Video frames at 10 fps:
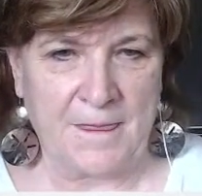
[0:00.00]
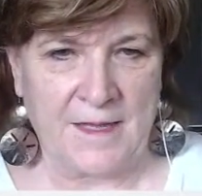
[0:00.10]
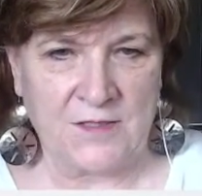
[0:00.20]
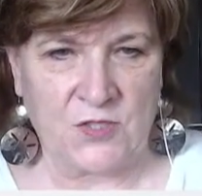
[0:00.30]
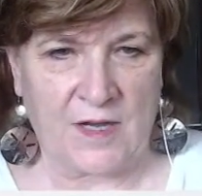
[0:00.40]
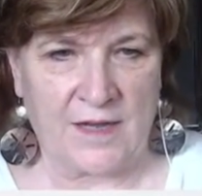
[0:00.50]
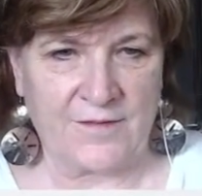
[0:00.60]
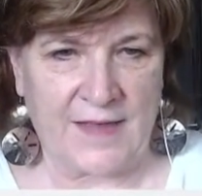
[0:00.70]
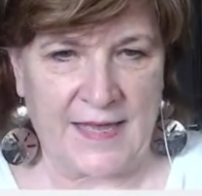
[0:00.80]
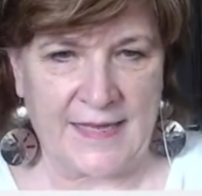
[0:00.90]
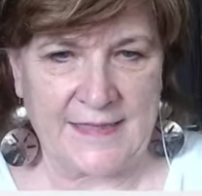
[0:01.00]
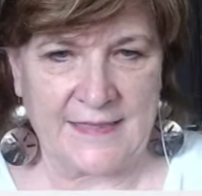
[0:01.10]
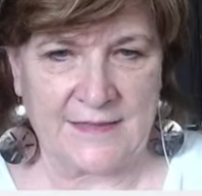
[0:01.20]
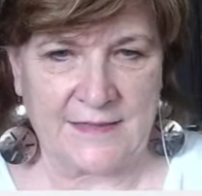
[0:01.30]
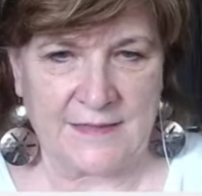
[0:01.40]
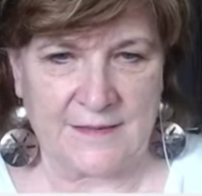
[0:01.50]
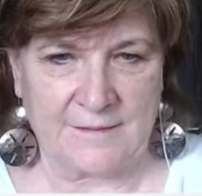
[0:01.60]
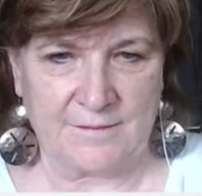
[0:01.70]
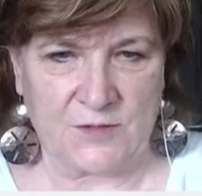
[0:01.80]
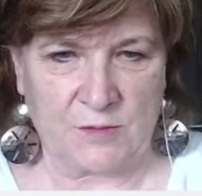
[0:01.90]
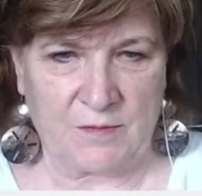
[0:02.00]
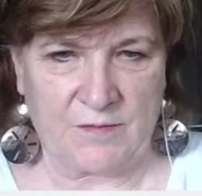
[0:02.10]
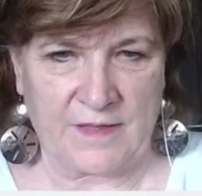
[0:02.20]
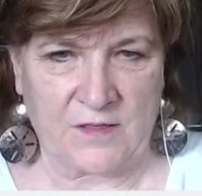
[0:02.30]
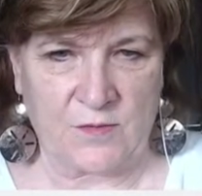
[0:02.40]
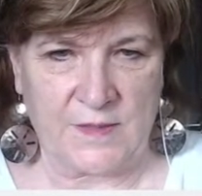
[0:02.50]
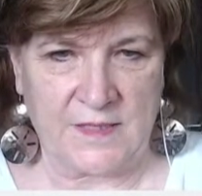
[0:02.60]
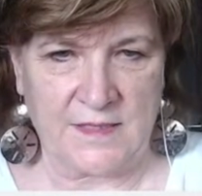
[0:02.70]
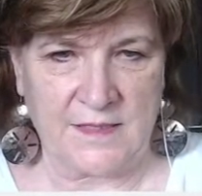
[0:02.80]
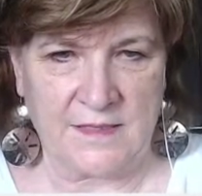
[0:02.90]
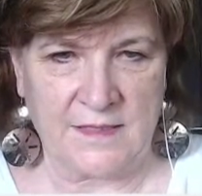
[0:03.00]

So I've added Shopify Queen,